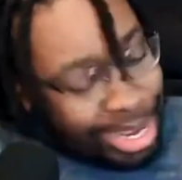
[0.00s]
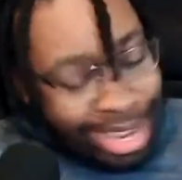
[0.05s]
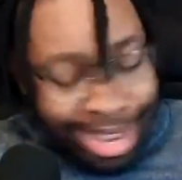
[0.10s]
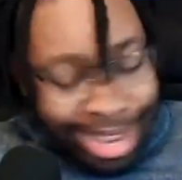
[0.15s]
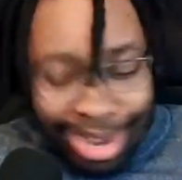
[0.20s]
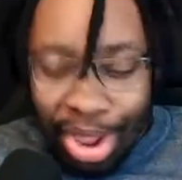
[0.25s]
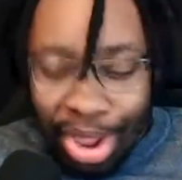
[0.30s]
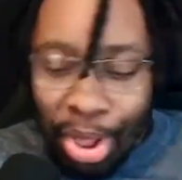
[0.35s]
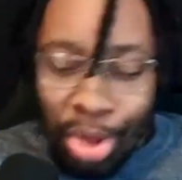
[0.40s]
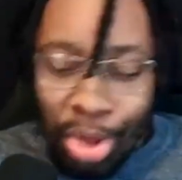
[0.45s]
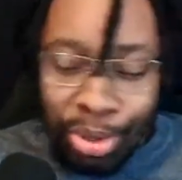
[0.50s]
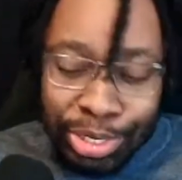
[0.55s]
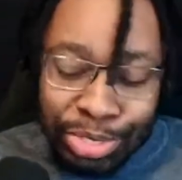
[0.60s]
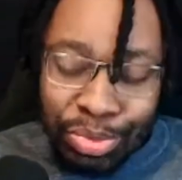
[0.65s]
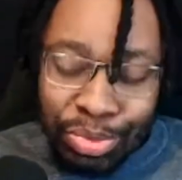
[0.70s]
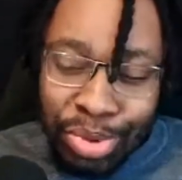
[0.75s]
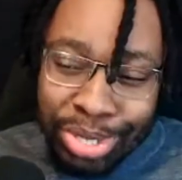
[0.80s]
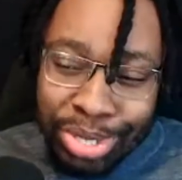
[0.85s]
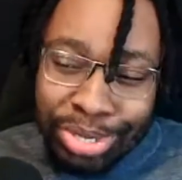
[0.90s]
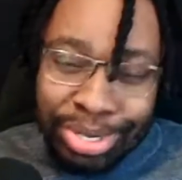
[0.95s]
and I always
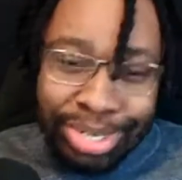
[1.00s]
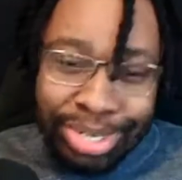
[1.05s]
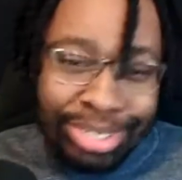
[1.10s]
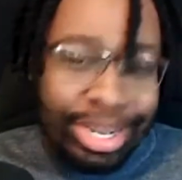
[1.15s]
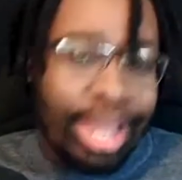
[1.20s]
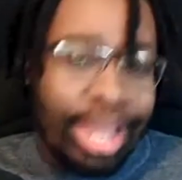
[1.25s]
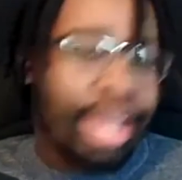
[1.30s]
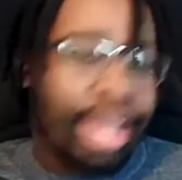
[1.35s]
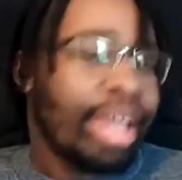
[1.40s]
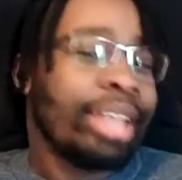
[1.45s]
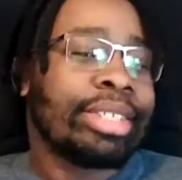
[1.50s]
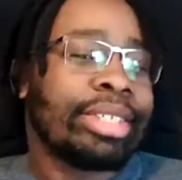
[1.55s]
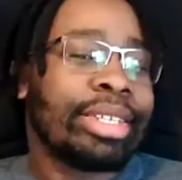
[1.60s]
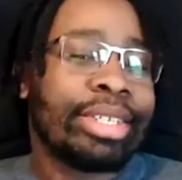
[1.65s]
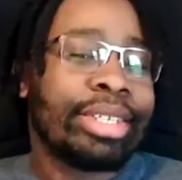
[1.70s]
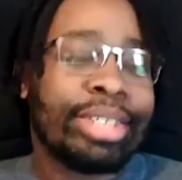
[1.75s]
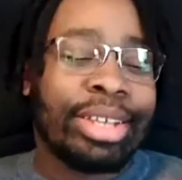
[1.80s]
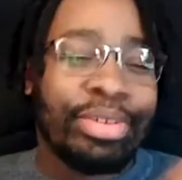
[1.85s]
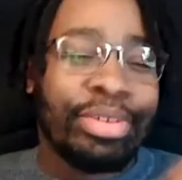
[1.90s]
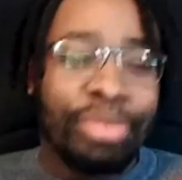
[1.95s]
wondered this, like it's a
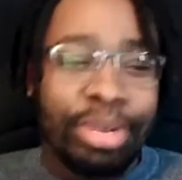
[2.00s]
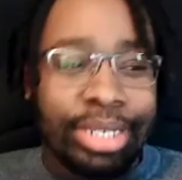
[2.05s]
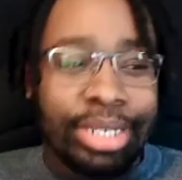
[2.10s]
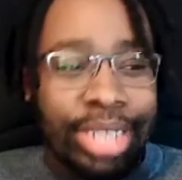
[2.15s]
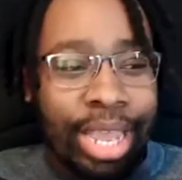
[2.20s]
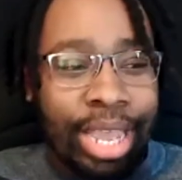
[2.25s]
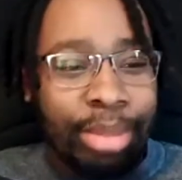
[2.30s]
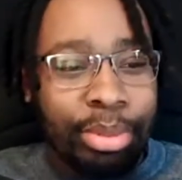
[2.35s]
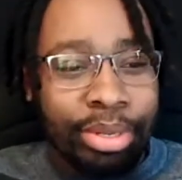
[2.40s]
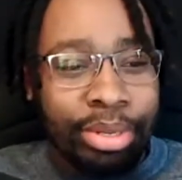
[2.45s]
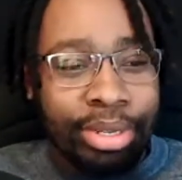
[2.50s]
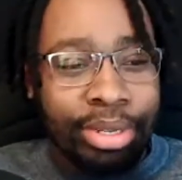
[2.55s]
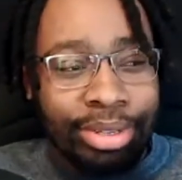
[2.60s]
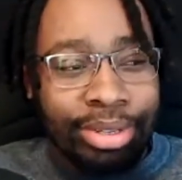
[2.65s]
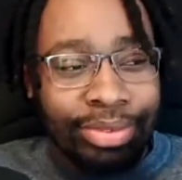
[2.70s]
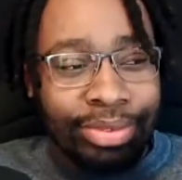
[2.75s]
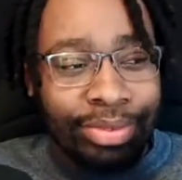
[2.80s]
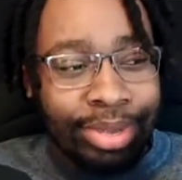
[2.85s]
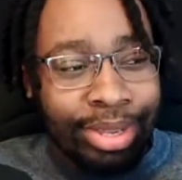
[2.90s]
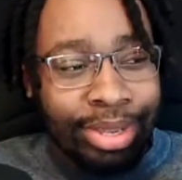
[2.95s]
different type
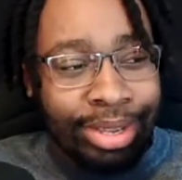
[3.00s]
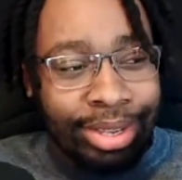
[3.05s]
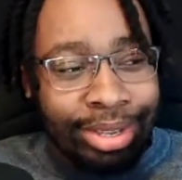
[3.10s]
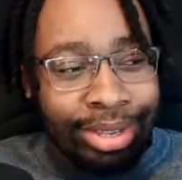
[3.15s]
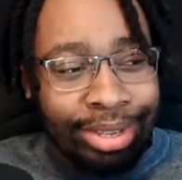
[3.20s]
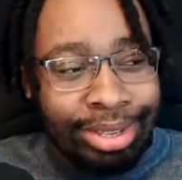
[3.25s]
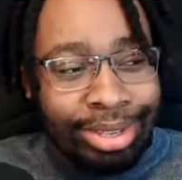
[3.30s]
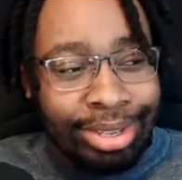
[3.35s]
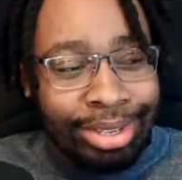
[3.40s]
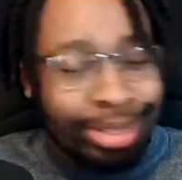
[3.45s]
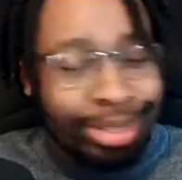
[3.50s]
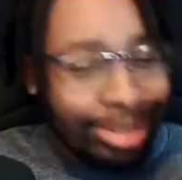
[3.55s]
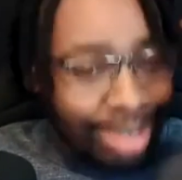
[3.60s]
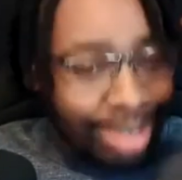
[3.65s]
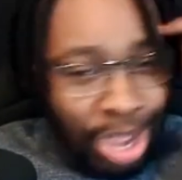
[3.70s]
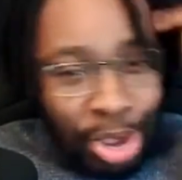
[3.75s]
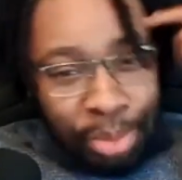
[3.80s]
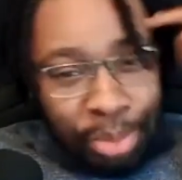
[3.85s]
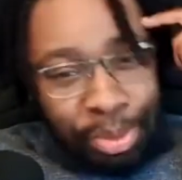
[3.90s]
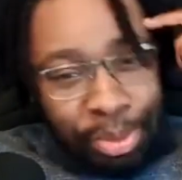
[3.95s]
of
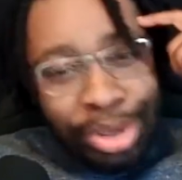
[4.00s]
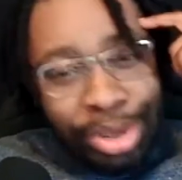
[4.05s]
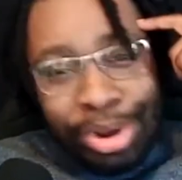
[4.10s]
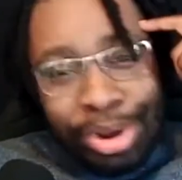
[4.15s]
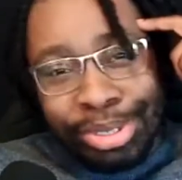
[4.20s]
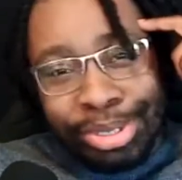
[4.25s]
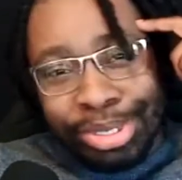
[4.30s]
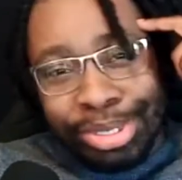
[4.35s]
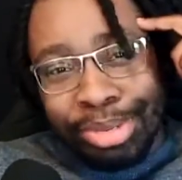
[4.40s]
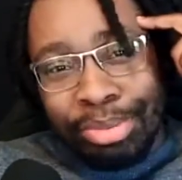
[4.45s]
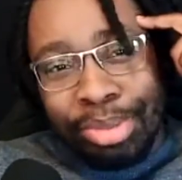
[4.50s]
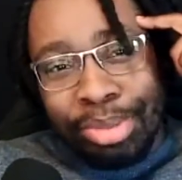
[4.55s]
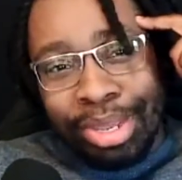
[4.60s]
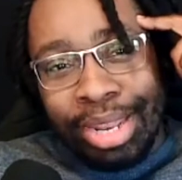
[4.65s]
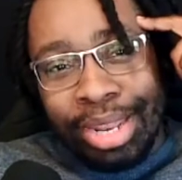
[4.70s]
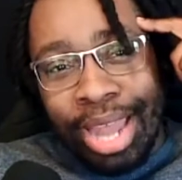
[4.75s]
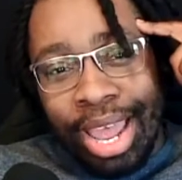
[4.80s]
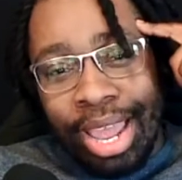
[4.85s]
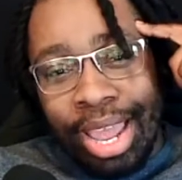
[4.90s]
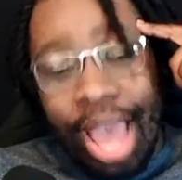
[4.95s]
up here to be
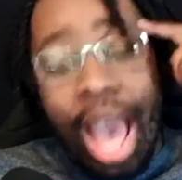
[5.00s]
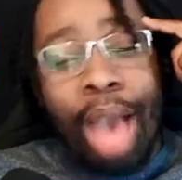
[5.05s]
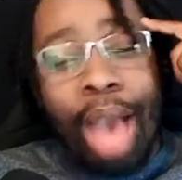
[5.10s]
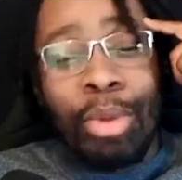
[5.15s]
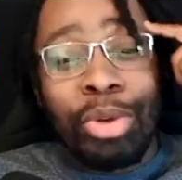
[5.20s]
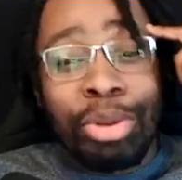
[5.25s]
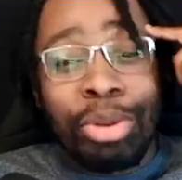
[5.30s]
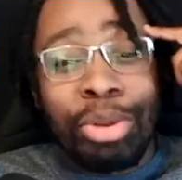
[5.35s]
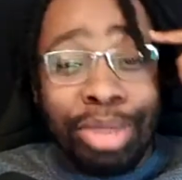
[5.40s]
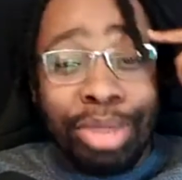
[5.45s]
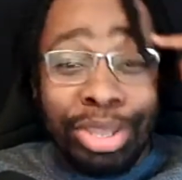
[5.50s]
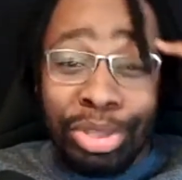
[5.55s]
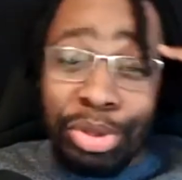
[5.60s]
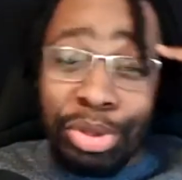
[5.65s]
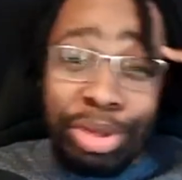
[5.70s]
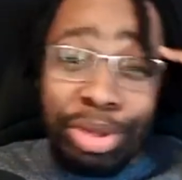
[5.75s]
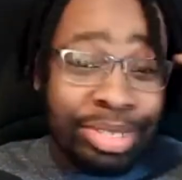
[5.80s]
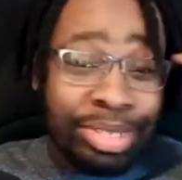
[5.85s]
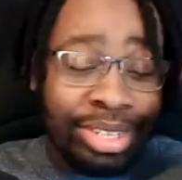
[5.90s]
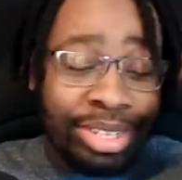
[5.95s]
like, I want to be a
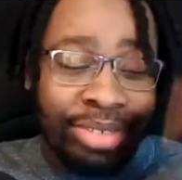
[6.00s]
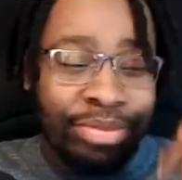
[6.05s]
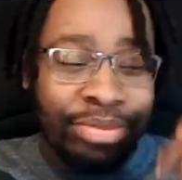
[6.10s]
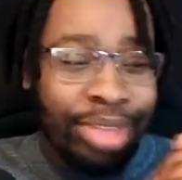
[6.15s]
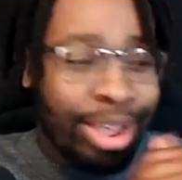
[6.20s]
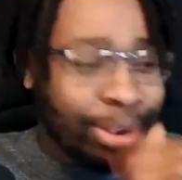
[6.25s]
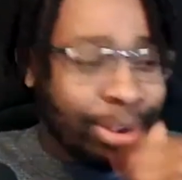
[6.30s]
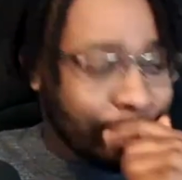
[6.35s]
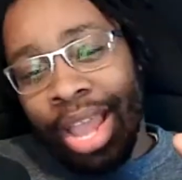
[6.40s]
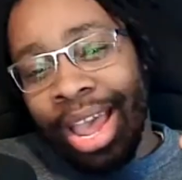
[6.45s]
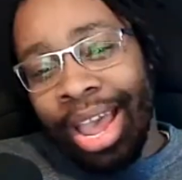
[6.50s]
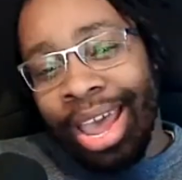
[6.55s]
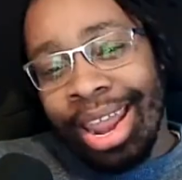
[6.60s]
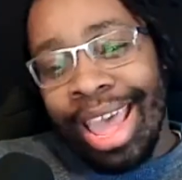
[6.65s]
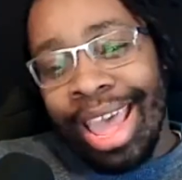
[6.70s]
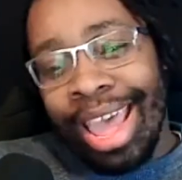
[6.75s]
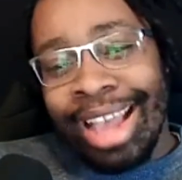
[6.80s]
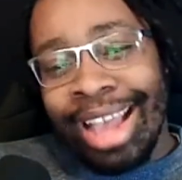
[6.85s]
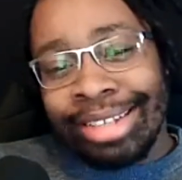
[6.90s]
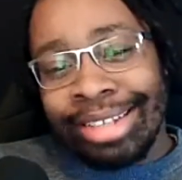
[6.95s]
UFC fighter. I gotta
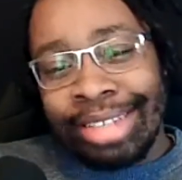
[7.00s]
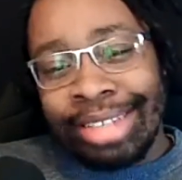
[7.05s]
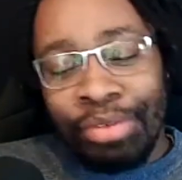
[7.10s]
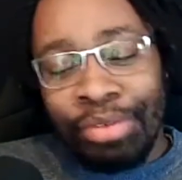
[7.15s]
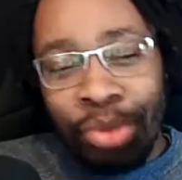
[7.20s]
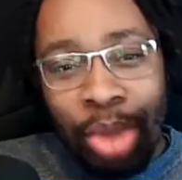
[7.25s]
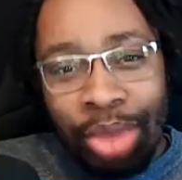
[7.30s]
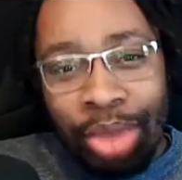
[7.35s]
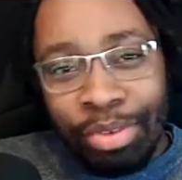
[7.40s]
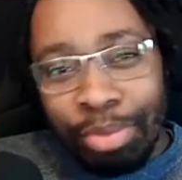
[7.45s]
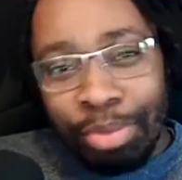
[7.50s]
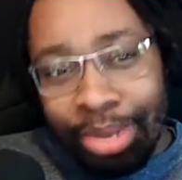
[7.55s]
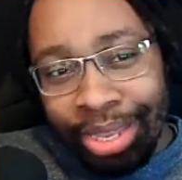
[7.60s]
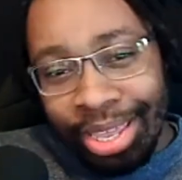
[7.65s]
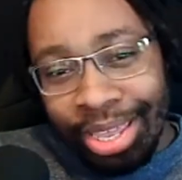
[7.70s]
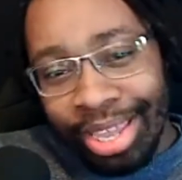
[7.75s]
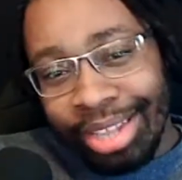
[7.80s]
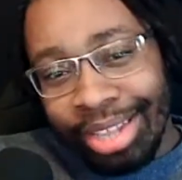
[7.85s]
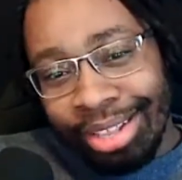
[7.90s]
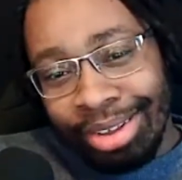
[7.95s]
ask, have you ever been
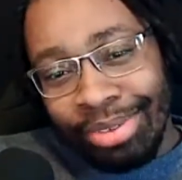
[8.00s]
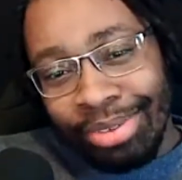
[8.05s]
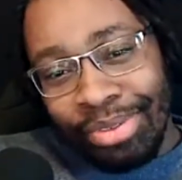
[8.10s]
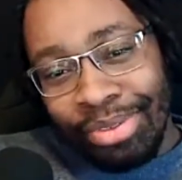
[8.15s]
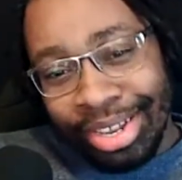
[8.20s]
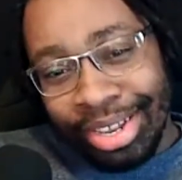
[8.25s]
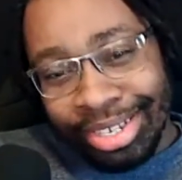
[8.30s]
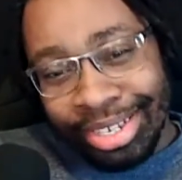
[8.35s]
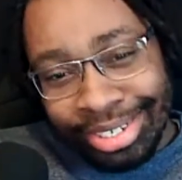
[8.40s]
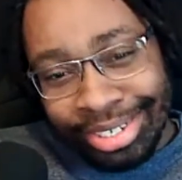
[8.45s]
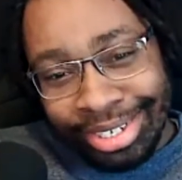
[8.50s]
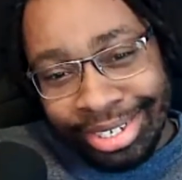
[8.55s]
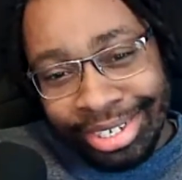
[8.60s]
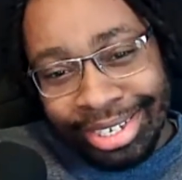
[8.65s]
kicked in the face?